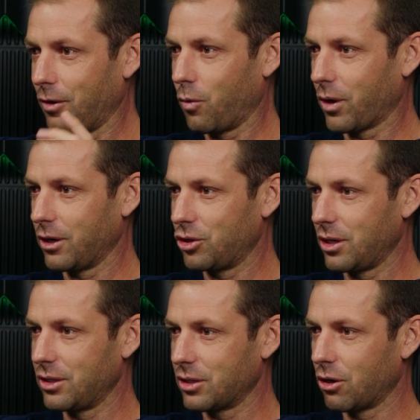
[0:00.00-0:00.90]
We're going to
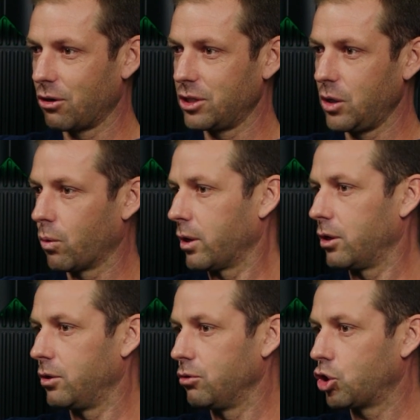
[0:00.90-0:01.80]
trust this currency. We're going to
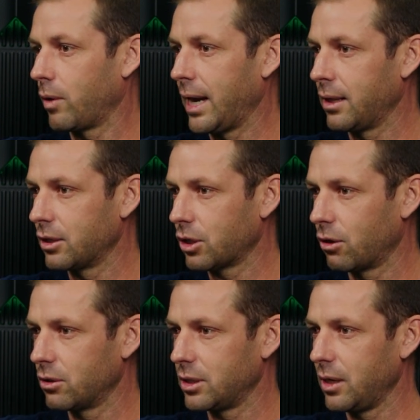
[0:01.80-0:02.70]
do trade in this
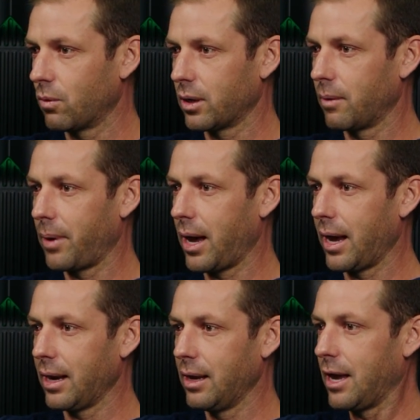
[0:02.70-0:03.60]
currency. We're going to
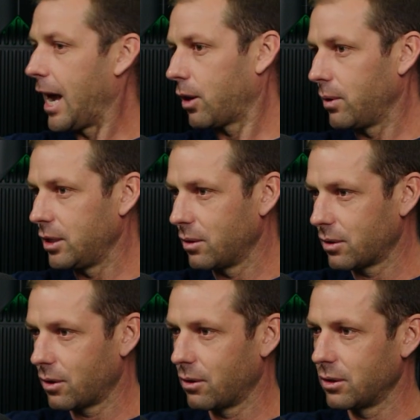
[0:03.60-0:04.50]
buy equities of this
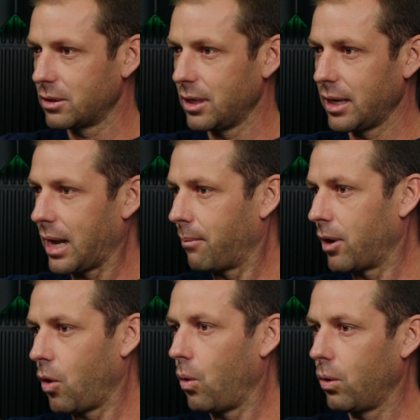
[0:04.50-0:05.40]
currency. And I'm going
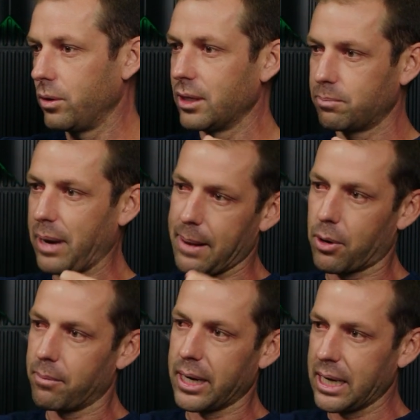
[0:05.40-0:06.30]
to hold this paper
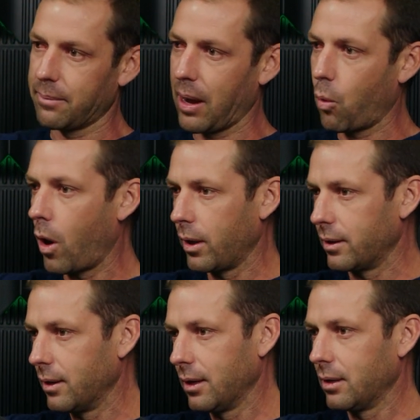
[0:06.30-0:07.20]
money in my wallet
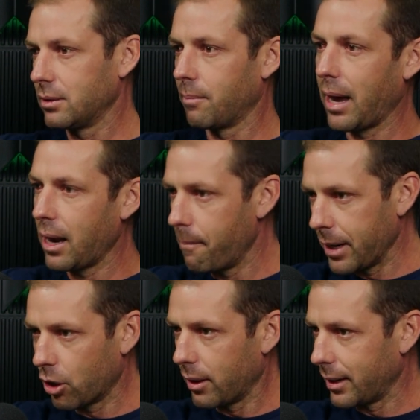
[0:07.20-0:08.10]
to buy a
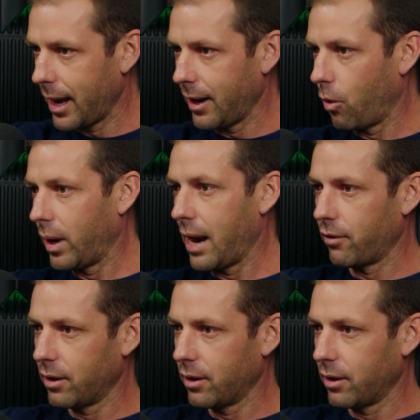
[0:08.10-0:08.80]
beer at night or whatever.